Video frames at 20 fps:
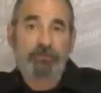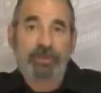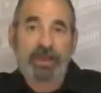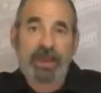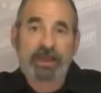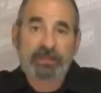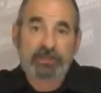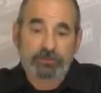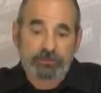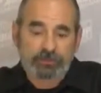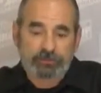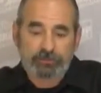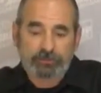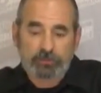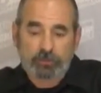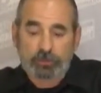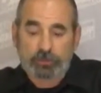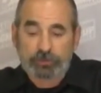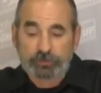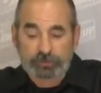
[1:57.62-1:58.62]
back into
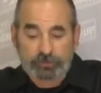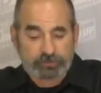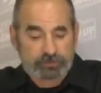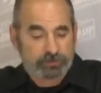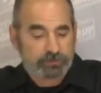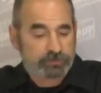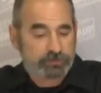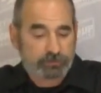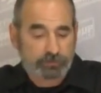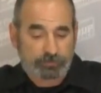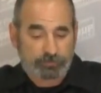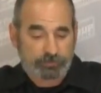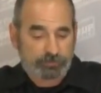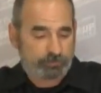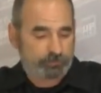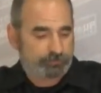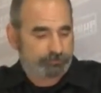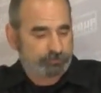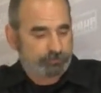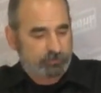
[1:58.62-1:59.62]
the oiling system.
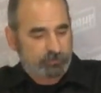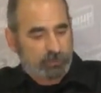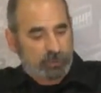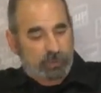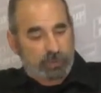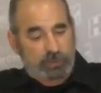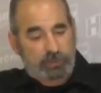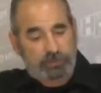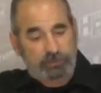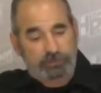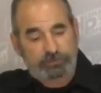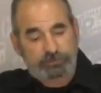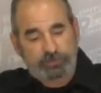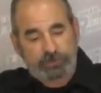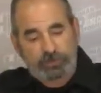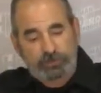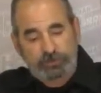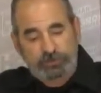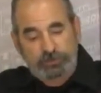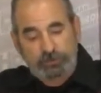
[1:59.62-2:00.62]

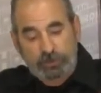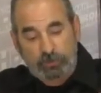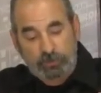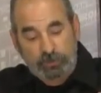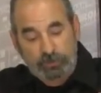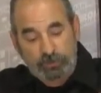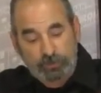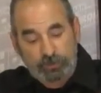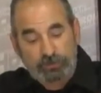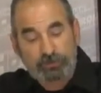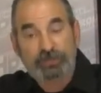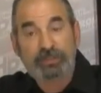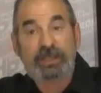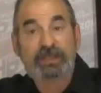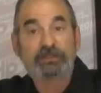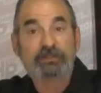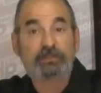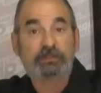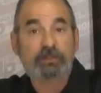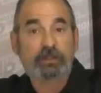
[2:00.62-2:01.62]
It's the only unit
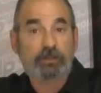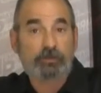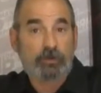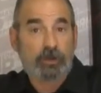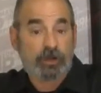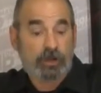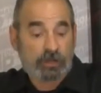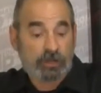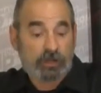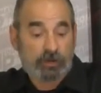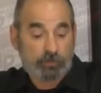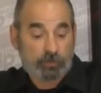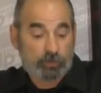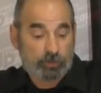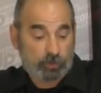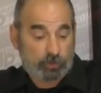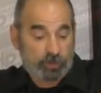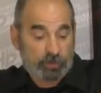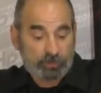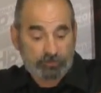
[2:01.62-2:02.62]
that we're
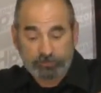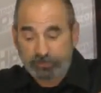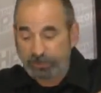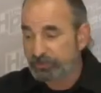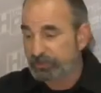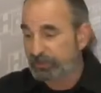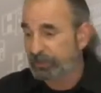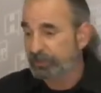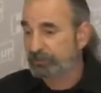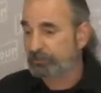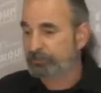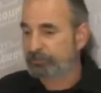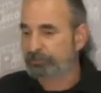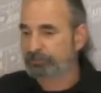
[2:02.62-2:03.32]
aware of that.